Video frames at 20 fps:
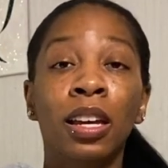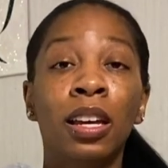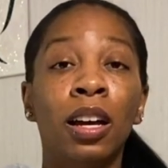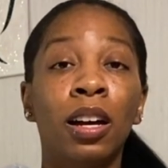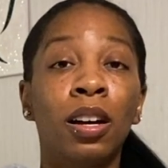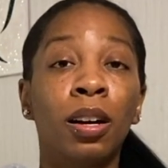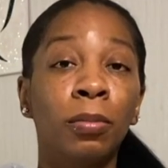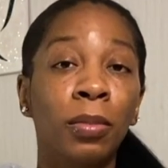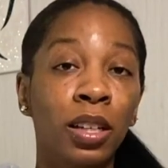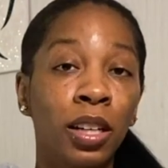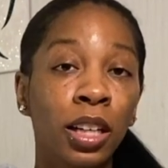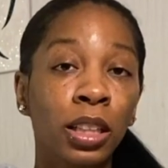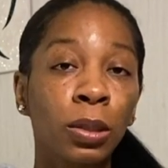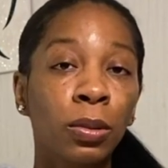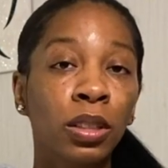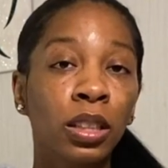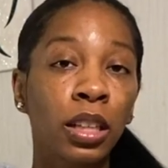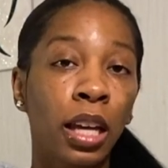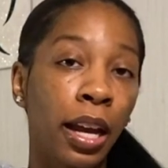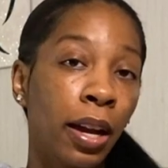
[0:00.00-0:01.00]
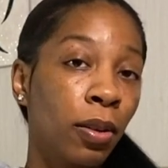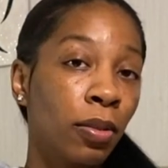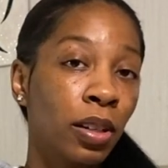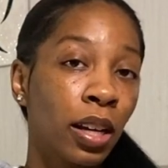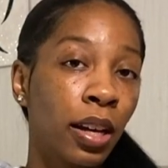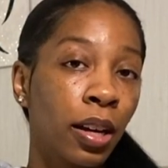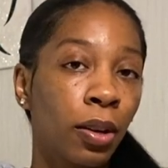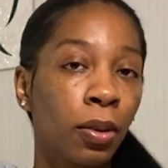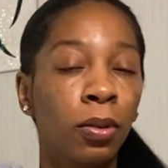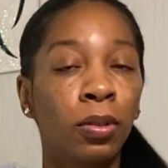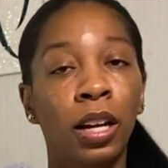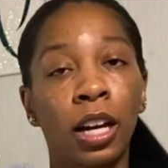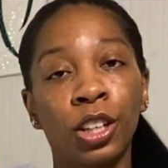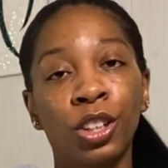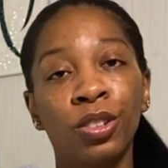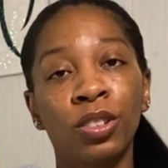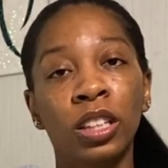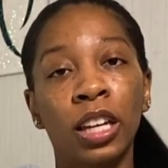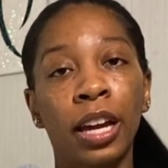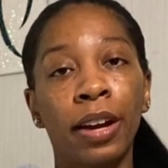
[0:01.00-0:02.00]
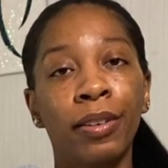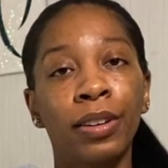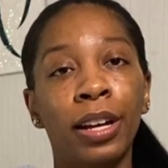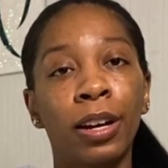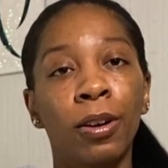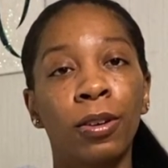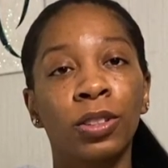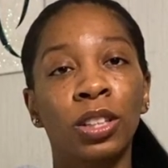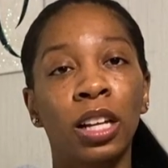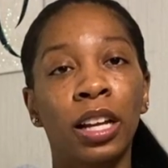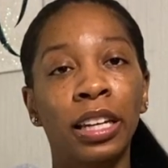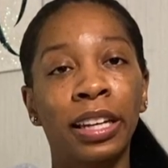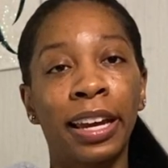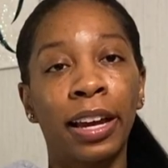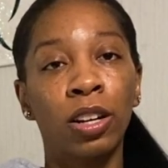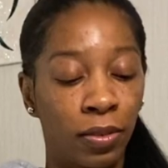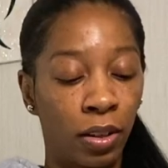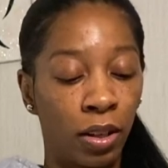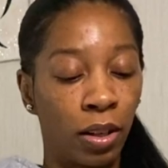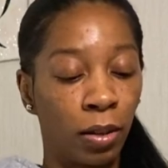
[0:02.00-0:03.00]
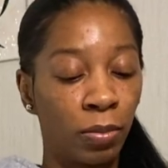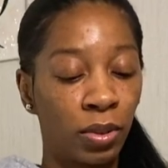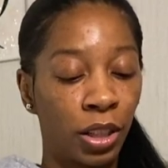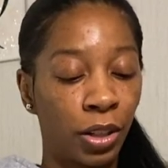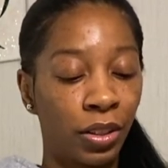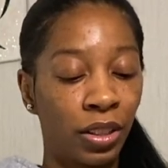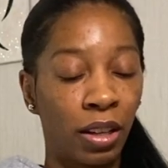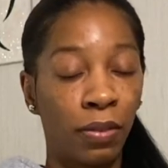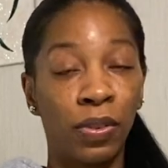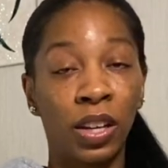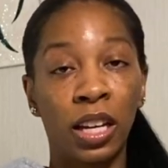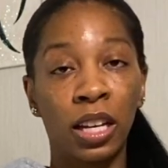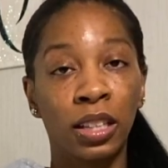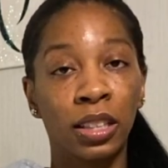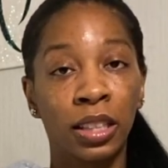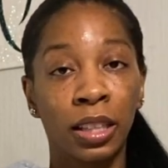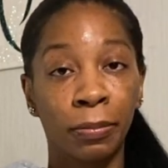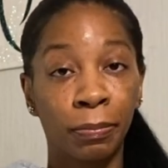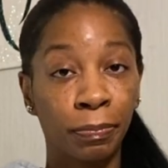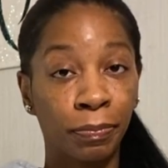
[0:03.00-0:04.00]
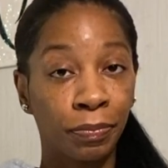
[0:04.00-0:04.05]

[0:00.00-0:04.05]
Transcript: The next one's Countdown. I use Countdown to count certain events.